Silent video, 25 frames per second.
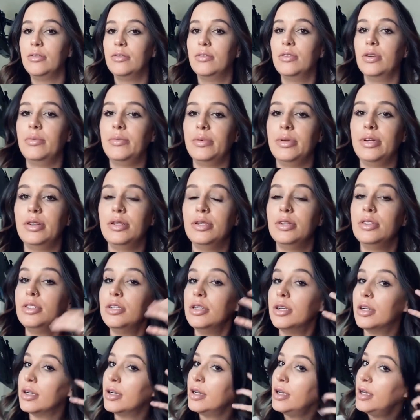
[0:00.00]
Rub it into
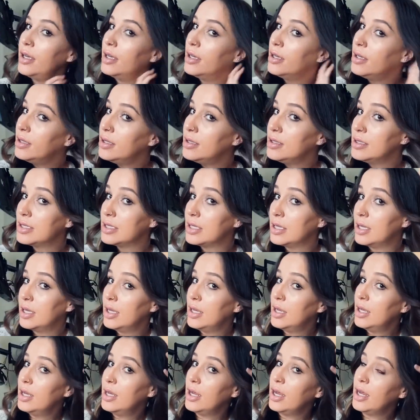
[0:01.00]
your hands,
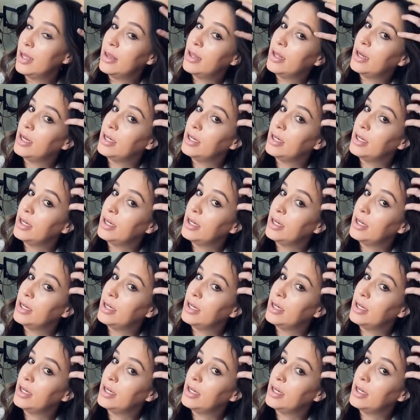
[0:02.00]
and then